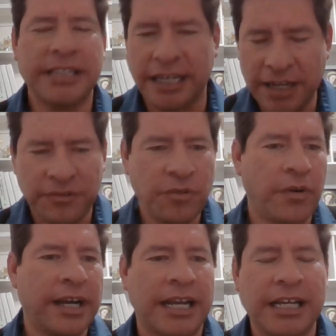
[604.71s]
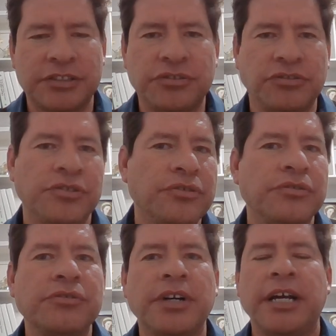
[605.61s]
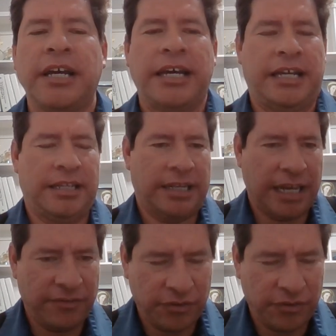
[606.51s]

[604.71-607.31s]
that everyone has to do and that